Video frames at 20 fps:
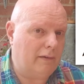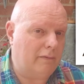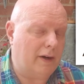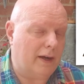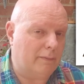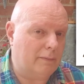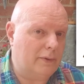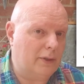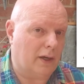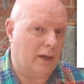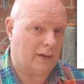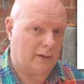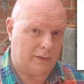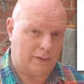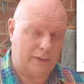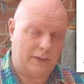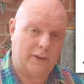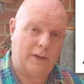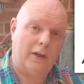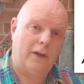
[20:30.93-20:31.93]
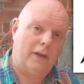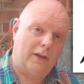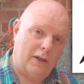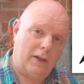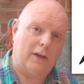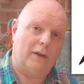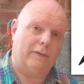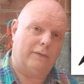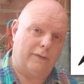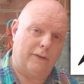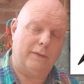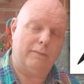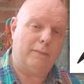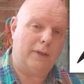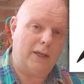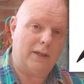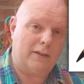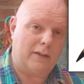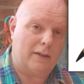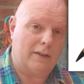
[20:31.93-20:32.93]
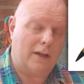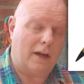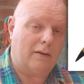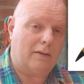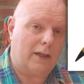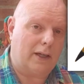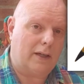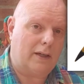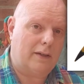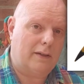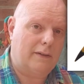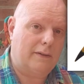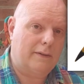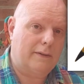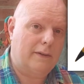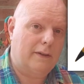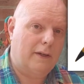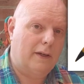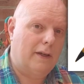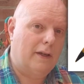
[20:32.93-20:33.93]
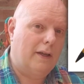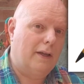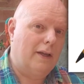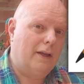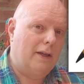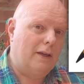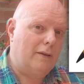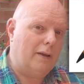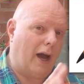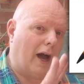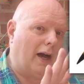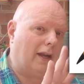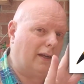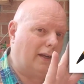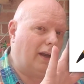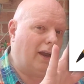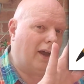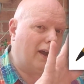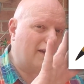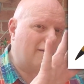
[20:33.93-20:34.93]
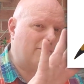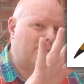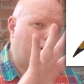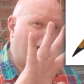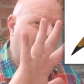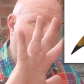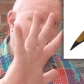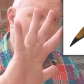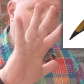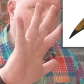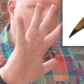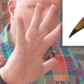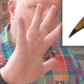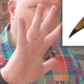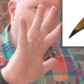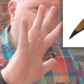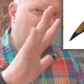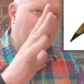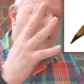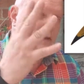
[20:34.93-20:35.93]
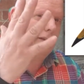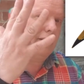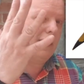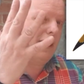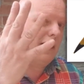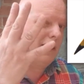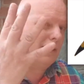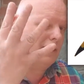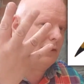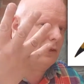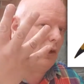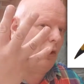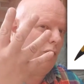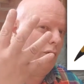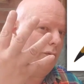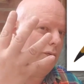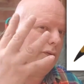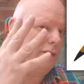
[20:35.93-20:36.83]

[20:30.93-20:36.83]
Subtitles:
reptiles of the Mesozoic. Unlike bats, they solved